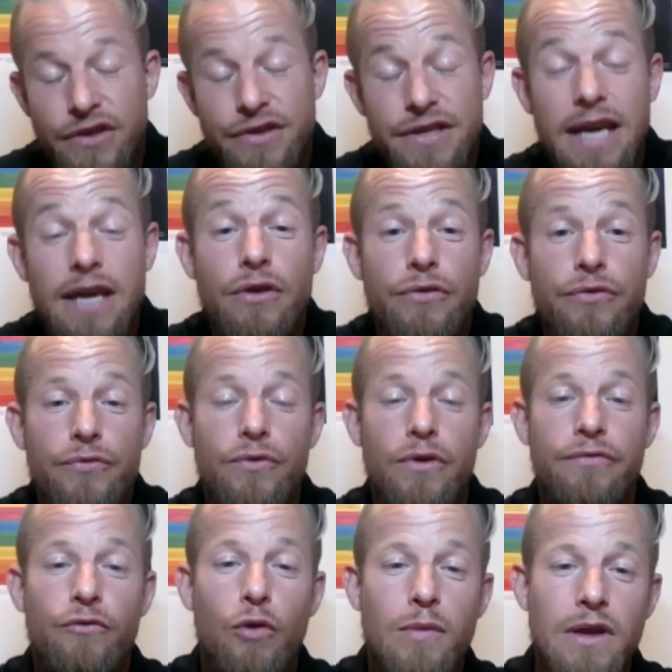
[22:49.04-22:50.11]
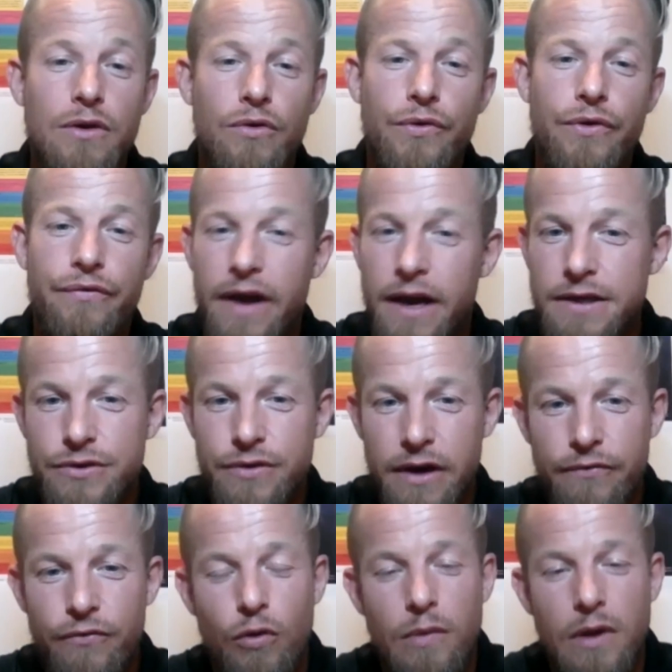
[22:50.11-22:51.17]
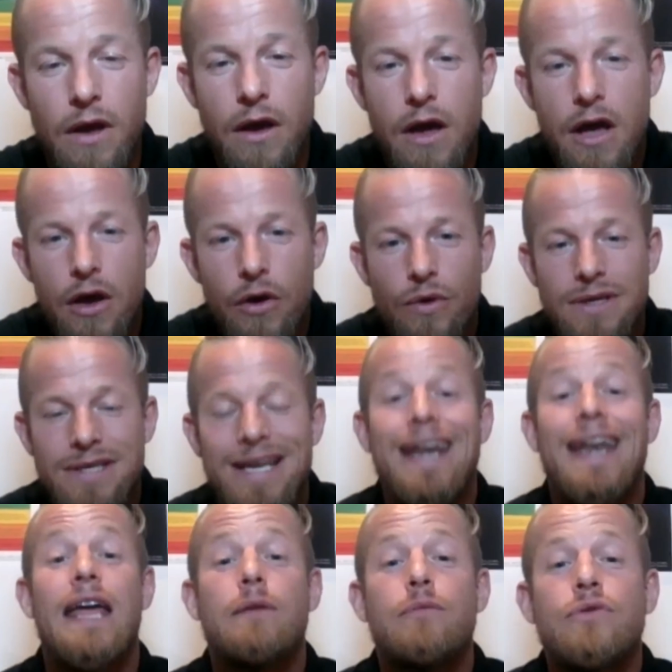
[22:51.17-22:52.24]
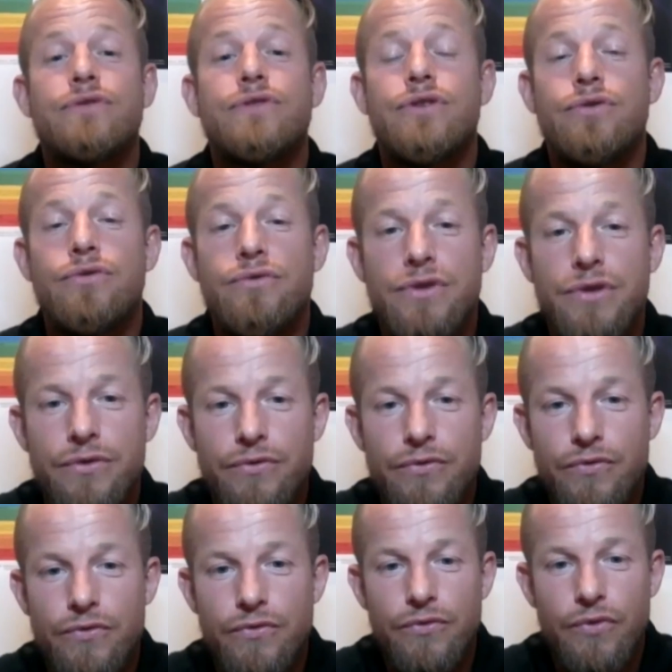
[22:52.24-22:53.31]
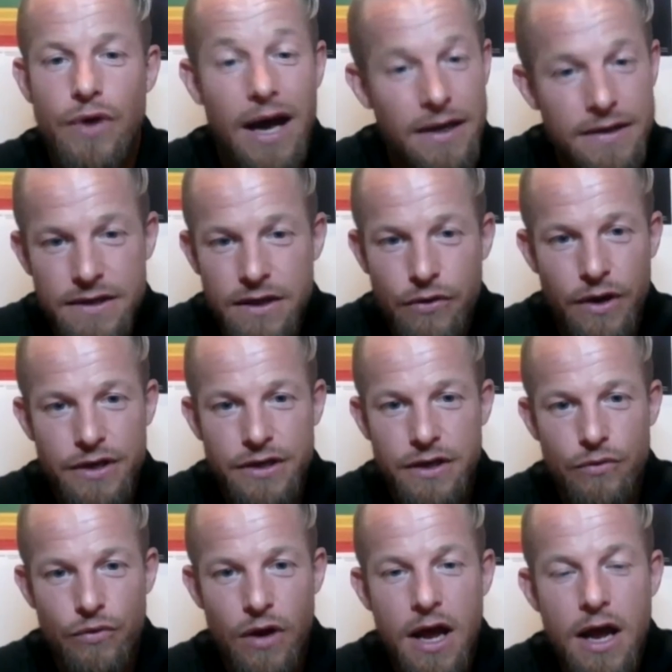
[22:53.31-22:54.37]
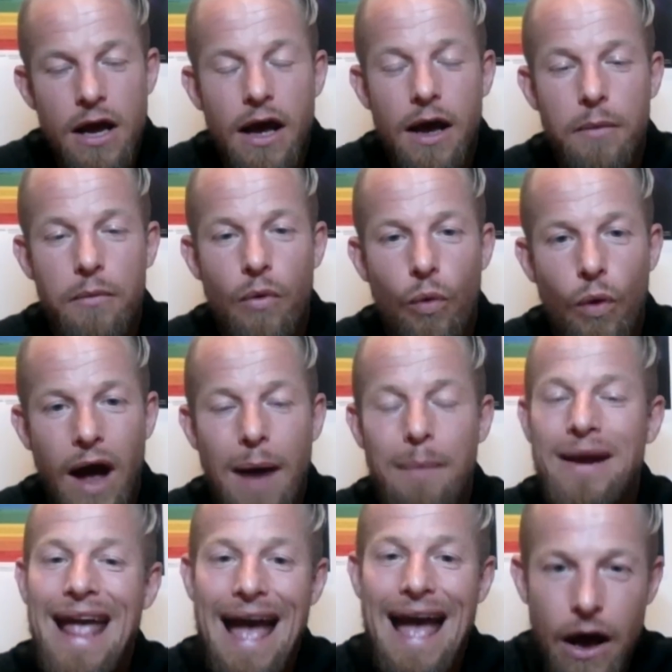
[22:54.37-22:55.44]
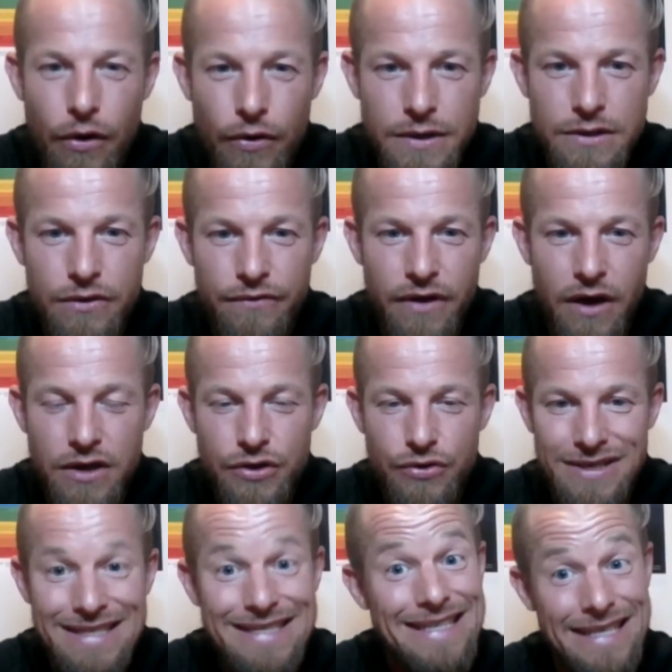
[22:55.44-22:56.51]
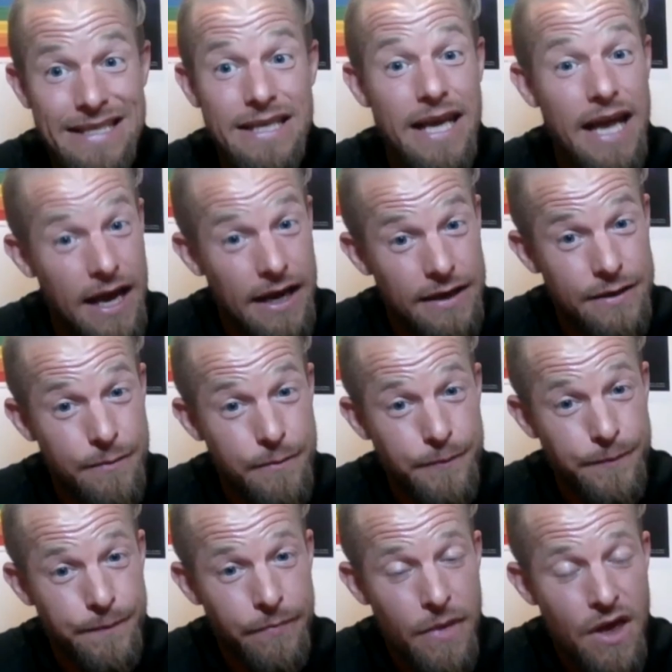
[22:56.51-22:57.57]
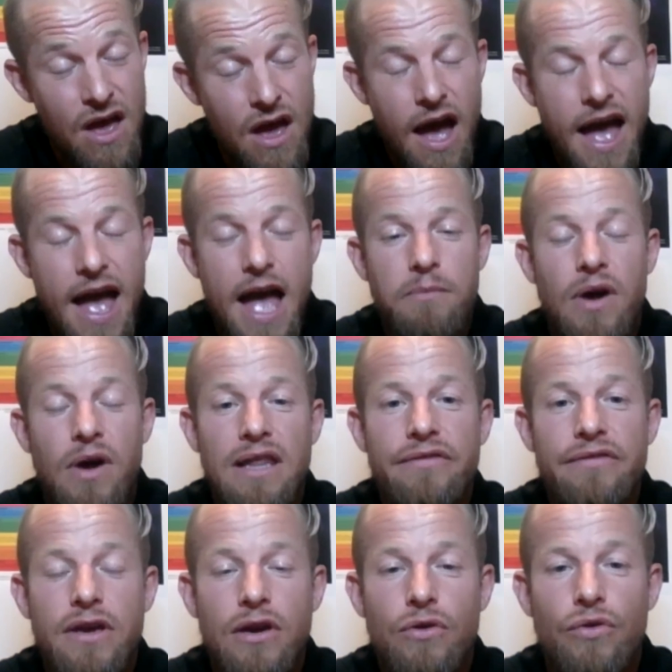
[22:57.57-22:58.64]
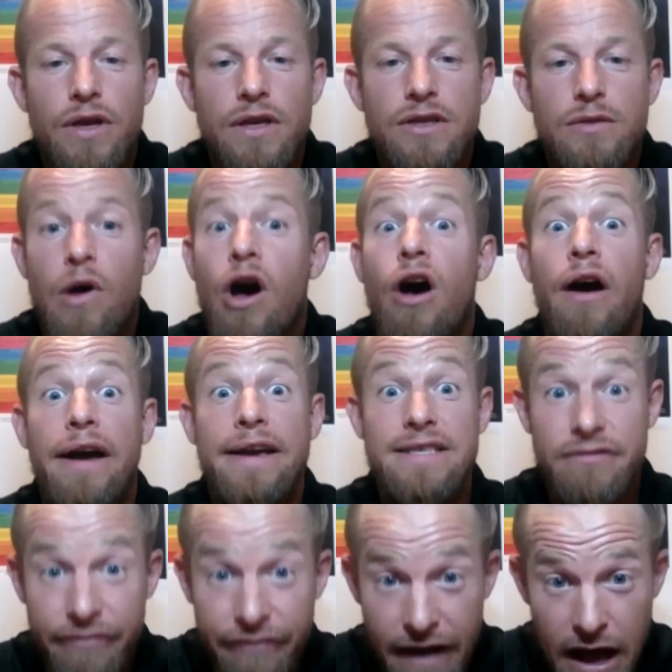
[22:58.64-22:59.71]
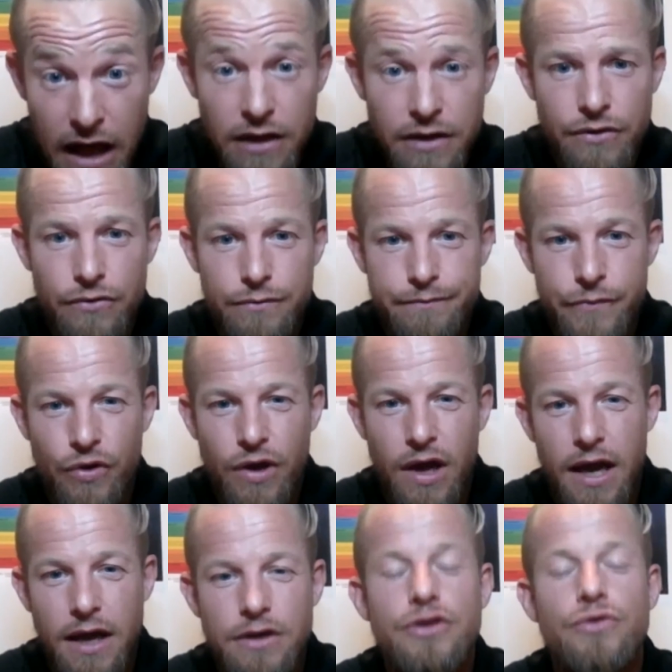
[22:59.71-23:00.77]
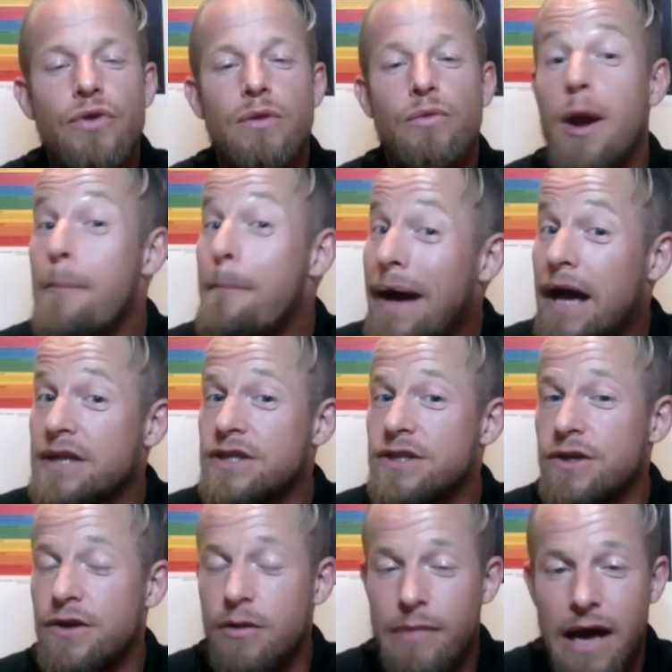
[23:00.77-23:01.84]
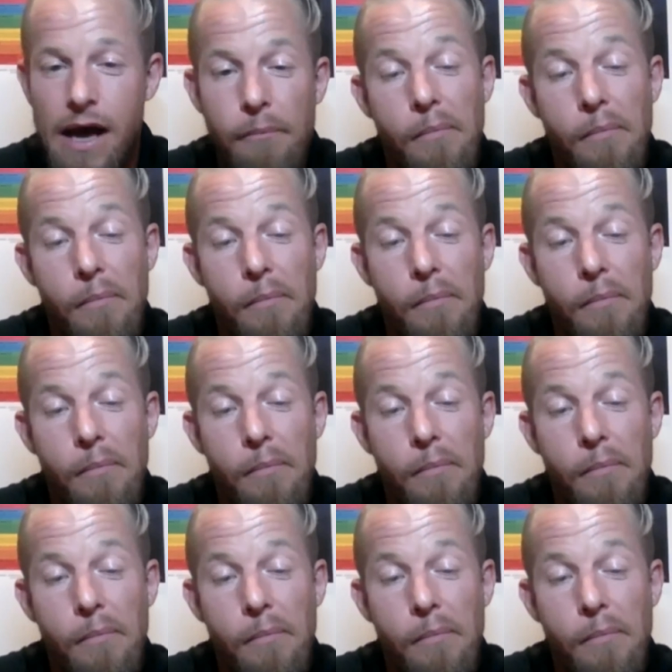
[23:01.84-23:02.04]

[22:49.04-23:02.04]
take you through a formula called the fast track formula, which enables you to ask the question, how many hours of the 168 am I living according to my highest value? Okay, doing what I'm passionate about.